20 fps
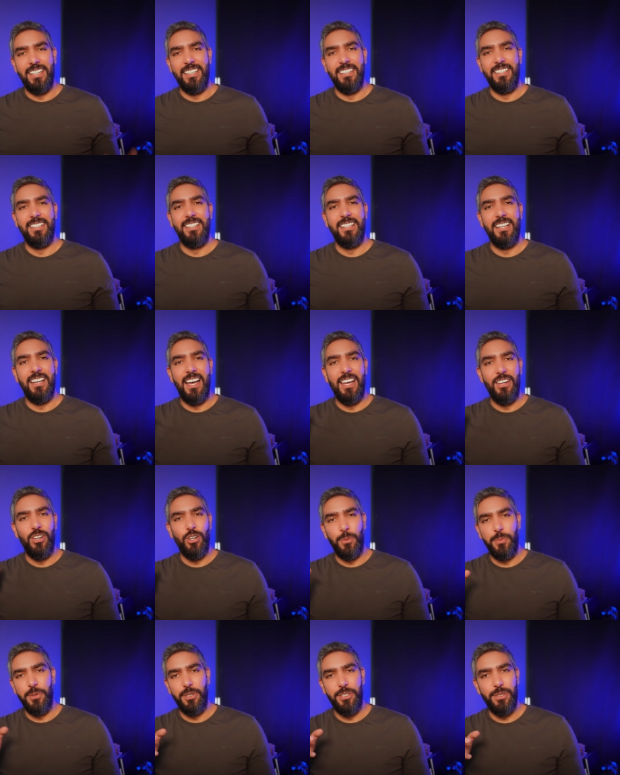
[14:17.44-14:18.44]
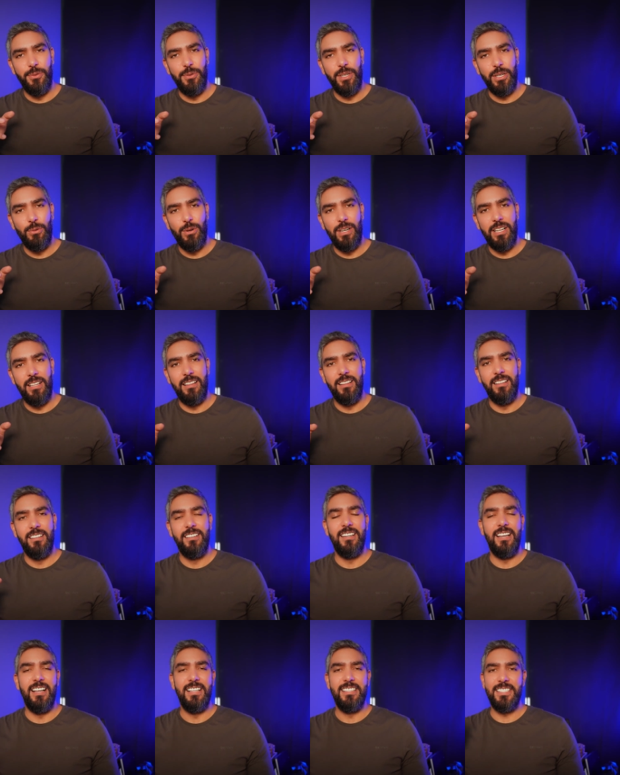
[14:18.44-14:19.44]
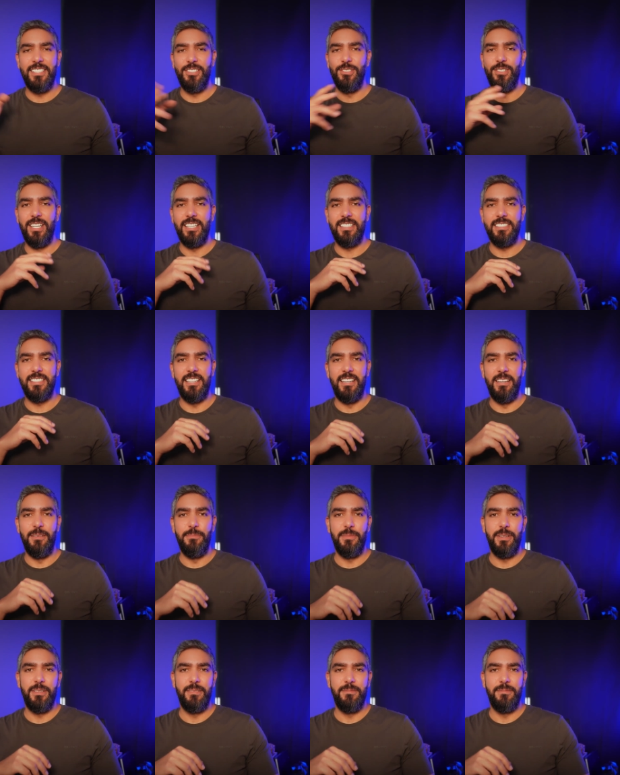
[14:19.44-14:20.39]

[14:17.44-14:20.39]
end. I hope you're doing well. I'll see you next time.